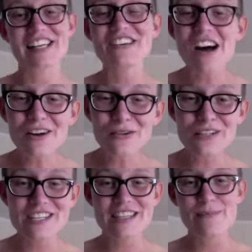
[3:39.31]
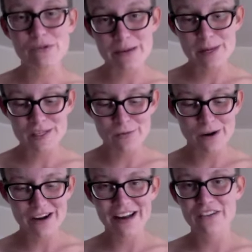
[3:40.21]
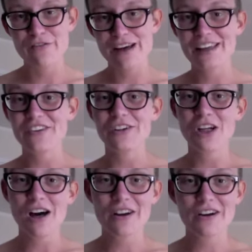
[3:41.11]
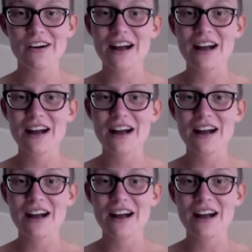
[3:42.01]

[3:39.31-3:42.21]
Not only did they point me to where I could find a locker